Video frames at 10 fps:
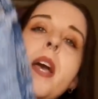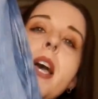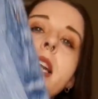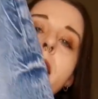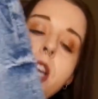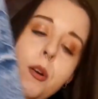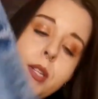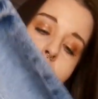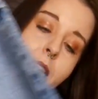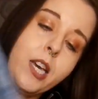And I know
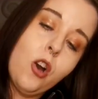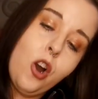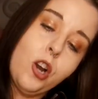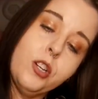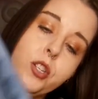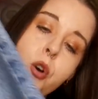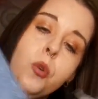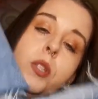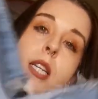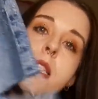it's like hard to
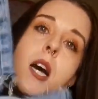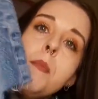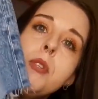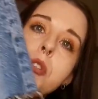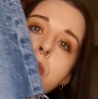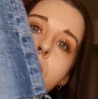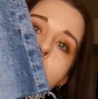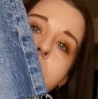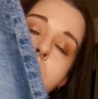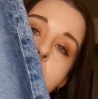hold these up, but do you
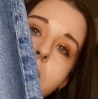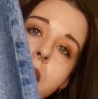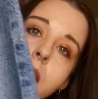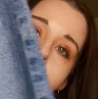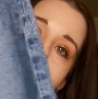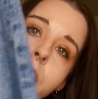kind of see